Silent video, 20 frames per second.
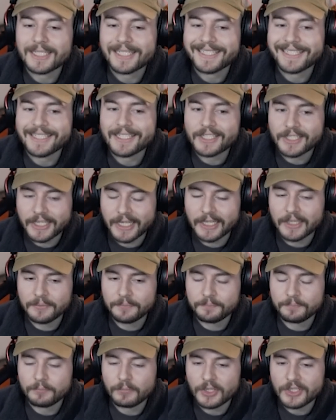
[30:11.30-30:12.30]
skin,
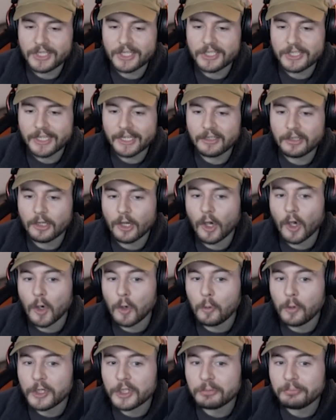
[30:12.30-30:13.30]
prestige skin,
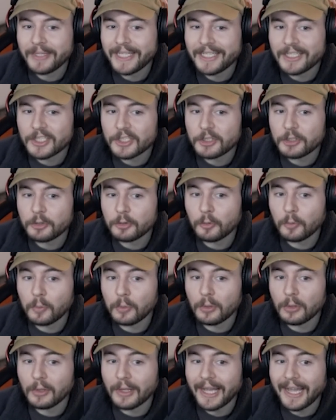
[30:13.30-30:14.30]
which means you
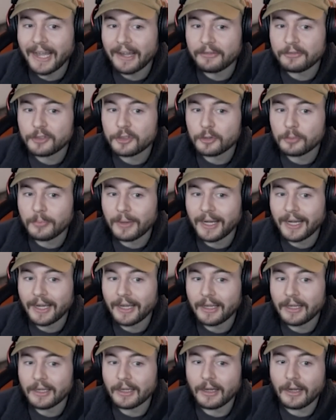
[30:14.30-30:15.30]
will have to
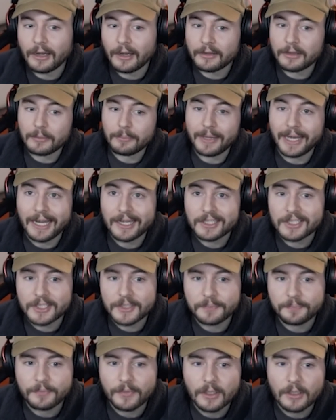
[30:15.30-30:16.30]
buy the
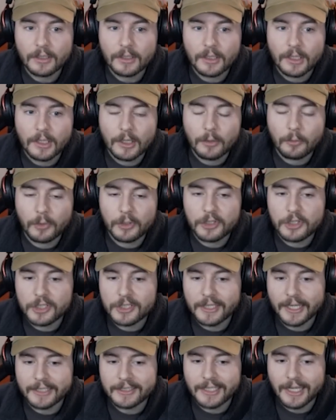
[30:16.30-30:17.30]
pass, which
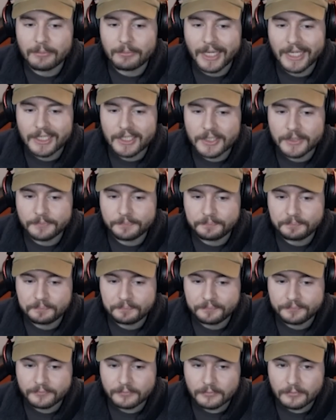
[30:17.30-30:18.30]
is like $10,
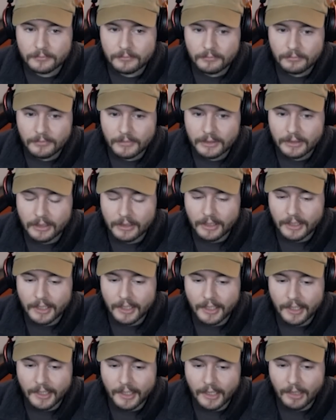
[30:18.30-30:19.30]

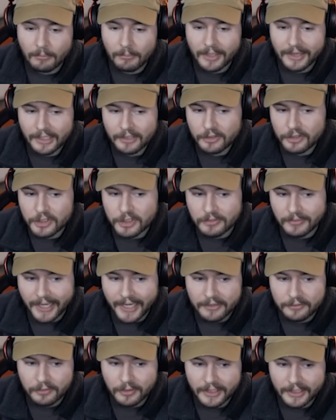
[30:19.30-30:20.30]
and then just
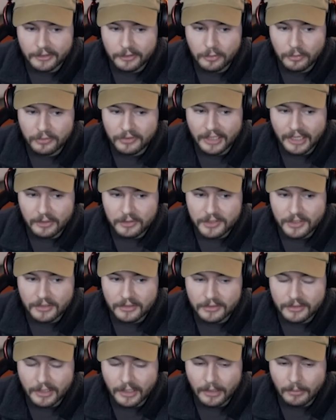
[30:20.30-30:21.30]
grind for like
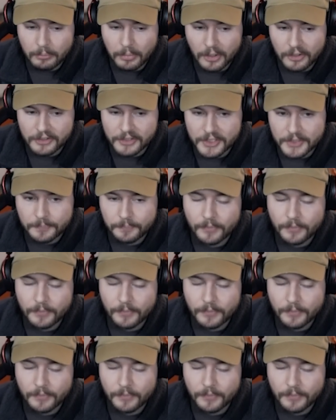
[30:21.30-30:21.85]
2,000 points.